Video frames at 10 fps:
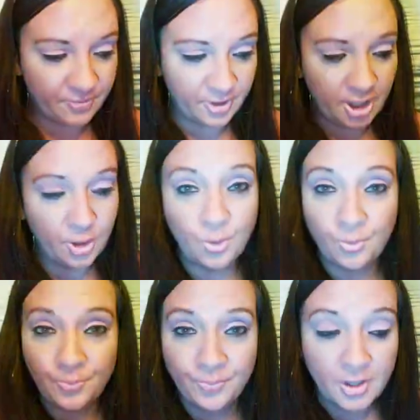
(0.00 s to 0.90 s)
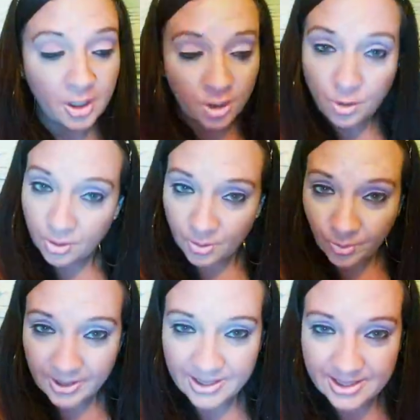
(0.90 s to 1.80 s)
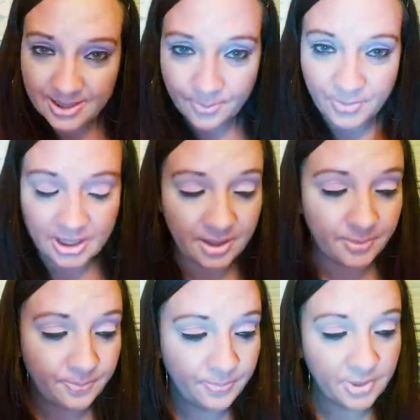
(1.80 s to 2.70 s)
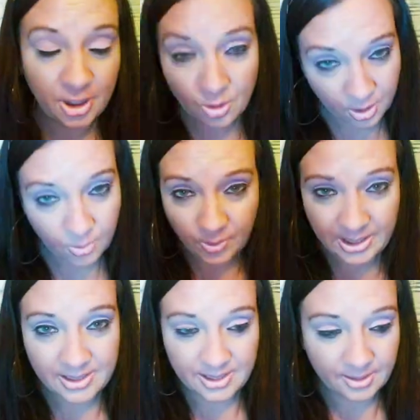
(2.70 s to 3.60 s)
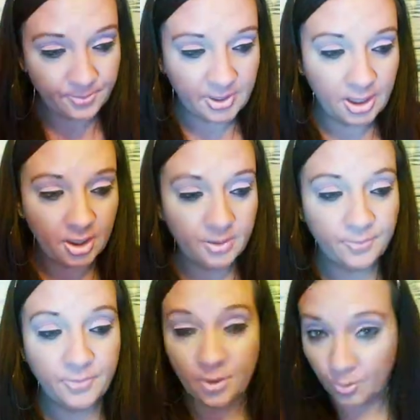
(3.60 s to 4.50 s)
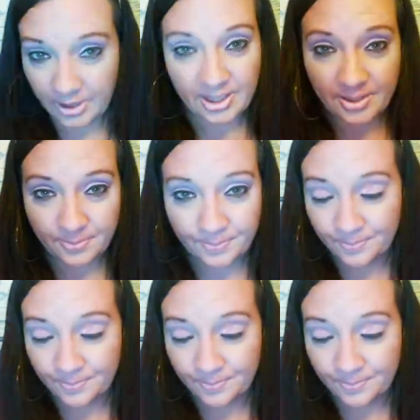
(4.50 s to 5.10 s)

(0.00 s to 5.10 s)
for you. You could win something. You could win something here. You're winning.